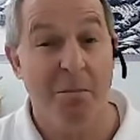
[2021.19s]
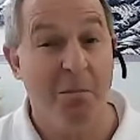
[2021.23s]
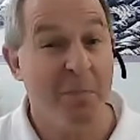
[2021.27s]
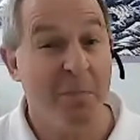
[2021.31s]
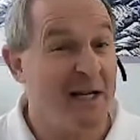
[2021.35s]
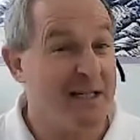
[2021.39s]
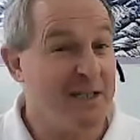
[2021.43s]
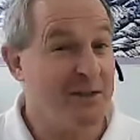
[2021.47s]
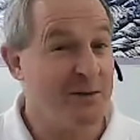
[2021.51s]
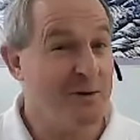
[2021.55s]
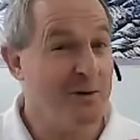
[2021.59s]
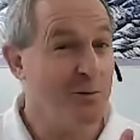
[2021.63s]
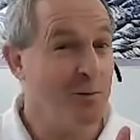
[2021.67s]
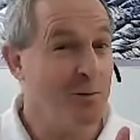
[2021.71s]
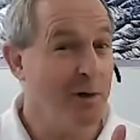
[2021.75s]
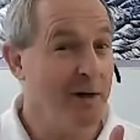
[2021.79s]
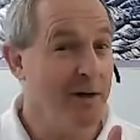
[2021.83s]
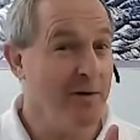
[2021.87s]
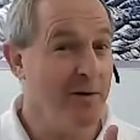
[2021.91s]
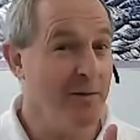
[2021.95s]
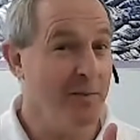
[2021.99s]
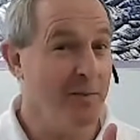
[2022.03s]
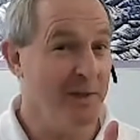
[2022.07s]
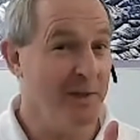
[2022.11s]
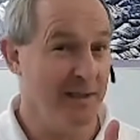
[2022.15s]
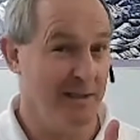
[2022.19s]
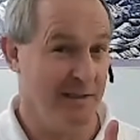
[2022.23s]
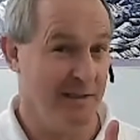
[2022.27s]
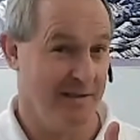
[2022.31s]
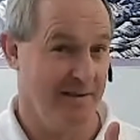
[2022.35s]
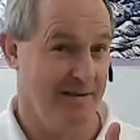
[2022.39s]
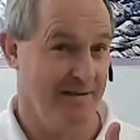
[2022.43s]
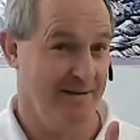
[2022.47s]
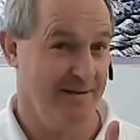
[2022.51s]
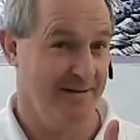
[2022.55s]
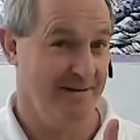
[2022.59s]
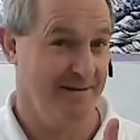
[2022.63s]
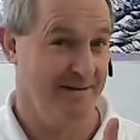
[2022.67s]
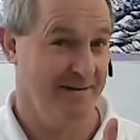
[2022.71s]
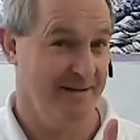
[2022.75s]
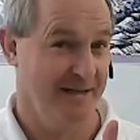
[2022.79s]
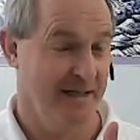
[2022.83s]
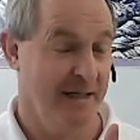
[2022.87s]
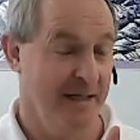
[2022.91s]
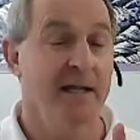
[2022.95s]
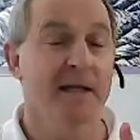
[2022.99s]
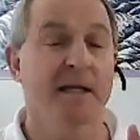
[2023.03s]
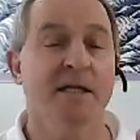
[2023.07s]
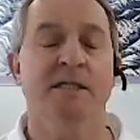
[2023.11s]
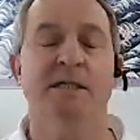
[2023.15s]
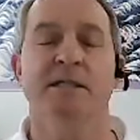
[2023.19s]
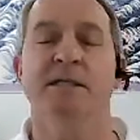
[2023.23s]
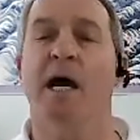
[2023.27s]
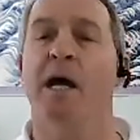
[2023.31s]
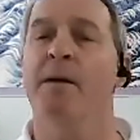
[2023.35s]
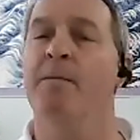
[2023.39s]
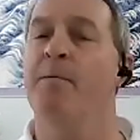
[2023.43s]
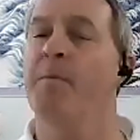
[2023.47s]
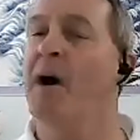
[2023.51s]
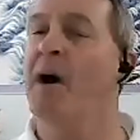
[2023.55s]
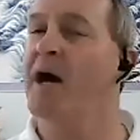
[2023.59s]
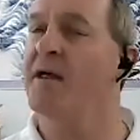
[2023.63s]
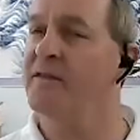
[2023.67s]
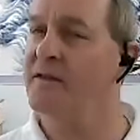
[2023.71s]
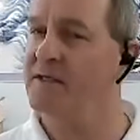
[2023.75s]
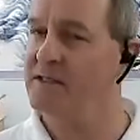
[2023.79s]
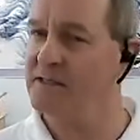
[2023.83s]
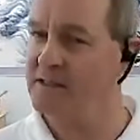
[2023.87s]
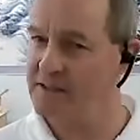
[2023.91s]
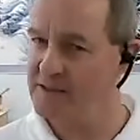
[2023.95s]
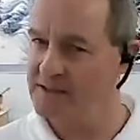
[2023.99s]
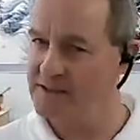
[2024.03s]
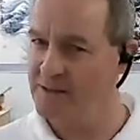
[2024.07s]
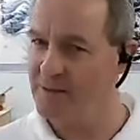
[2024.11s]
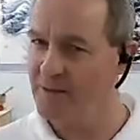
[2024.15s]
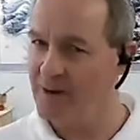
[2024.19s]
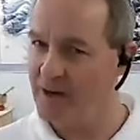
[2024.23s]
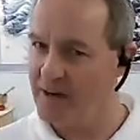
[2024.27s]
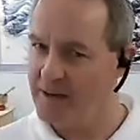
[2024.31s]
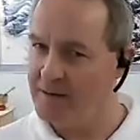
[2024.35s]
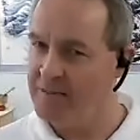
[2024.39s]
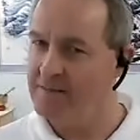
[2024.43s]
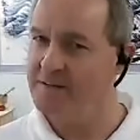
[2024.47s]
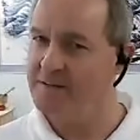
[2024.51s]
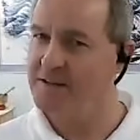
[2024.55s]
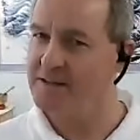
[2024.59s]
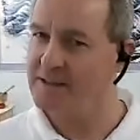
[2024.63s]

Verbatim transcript: Plus, there's one other piece. And this is hypothesis, all right?